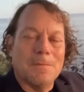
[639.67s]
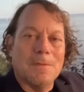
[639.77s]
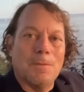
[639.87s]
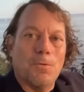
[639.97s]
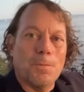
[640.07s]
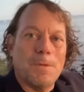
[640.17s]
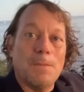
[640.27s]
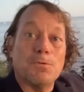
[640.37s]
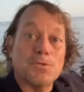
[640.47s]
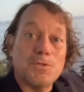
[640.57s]
More
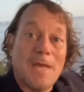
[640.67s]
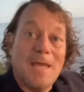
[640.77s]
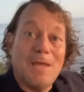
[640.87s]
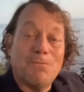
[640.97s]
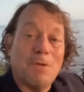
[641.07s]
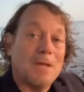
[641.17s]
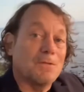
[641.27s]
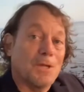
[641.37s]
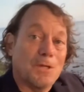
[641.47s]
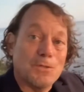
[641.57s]
people save rather
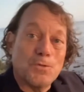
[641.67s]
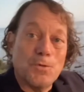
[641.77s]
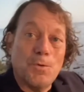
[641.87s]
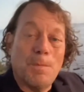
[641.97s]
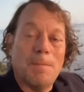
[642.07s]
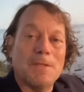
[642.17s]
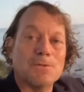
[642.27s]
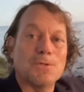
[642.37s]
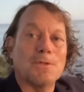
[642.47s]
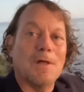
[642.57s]
than consume. I mean, there's
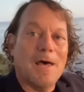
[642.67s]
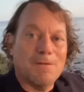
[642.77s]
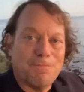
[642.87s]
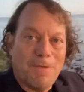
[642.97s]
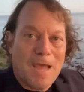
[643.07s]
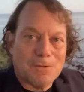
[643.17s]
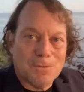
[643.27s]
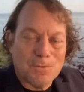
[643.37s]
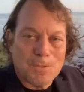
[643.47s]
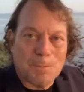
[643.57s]
a lot of
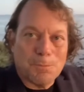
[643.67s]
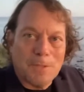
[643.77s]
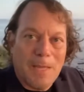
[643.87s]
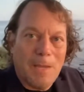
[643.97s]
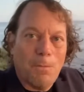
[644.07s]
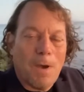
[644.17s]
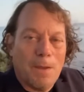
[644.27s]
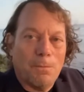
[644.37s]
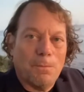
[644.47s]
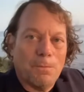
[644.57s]
factors at play why
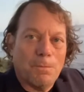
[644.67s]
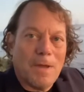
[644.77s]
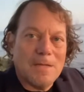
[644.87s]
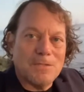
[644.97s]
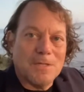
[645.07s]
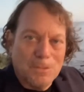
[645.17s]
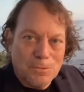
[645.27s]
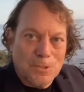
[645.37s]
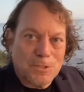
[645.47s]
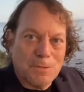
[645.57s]
rising
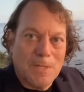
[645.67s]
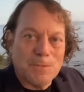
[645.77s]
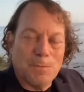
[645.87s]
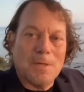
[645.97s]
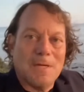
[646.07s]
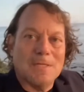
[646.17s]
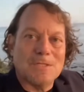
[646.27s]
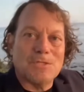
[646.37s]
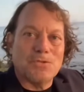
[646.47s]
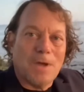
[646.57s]
interest rates will kind of
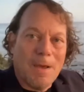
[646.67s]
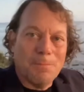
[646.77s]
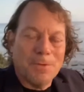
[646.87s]
stop